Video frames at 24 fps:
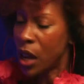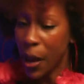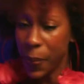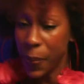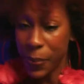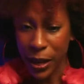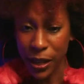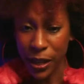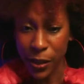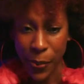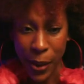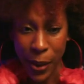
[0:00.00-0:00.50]
oh,
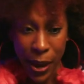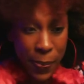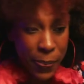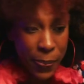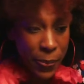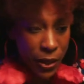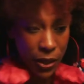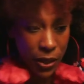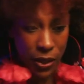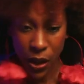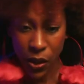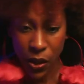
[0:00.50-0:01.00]
yes, ma'am.
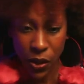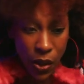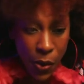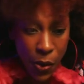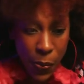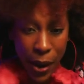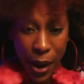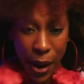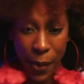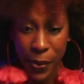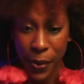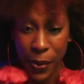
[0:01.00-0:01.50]
No
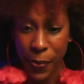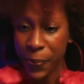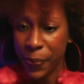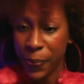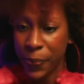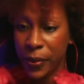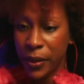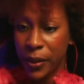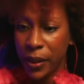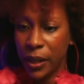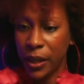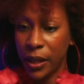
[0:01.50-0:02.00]
problem.
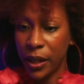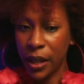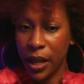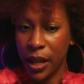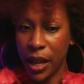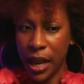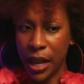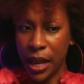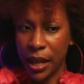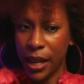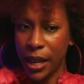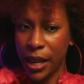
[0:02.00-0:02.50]

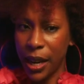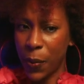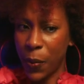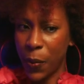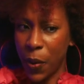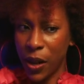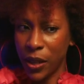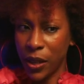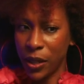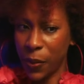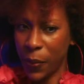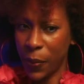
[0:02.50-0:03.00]
And then I
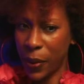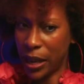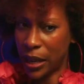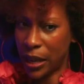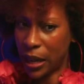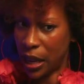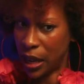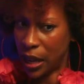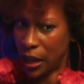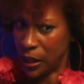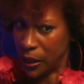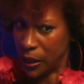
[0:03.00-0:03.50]
walked away
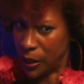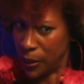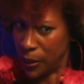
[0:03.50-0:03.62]
like,